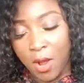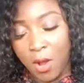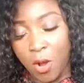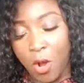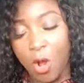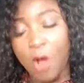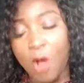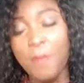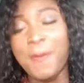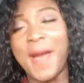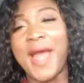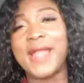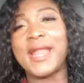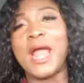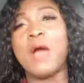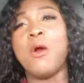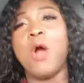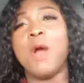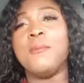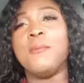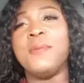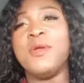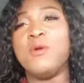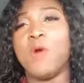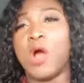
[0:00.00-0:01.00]
Obana
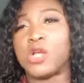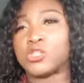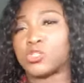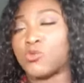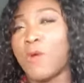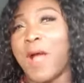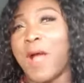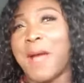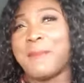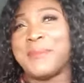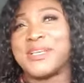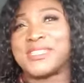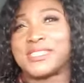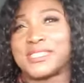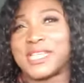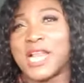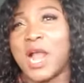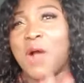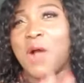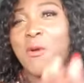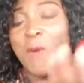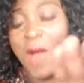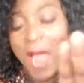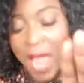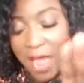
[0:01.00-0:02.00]
will be was one, Miss
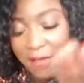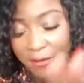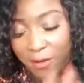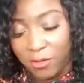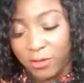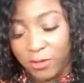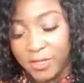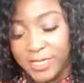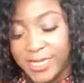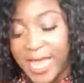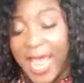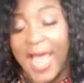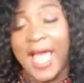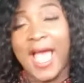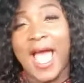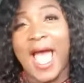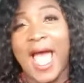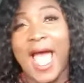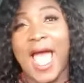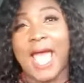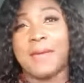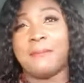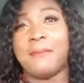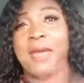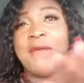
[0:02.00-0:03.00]
Rob, ye
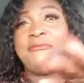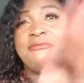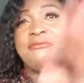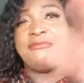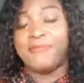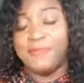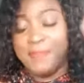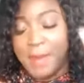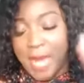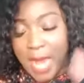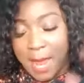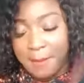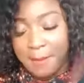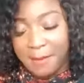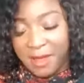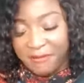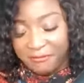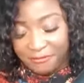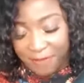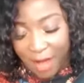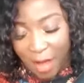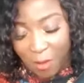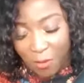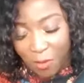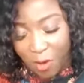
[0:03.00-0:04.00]
high, me am a
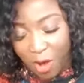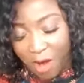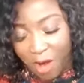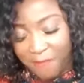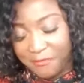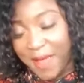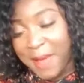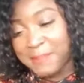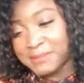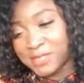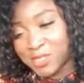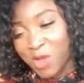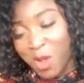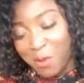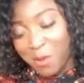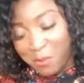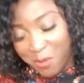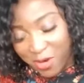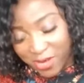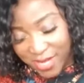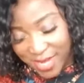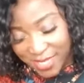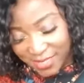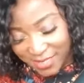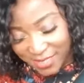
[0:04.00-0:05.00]
foul, of him so
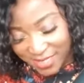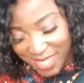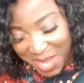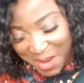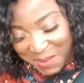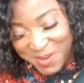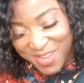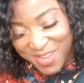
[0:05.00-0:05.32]
modest. Me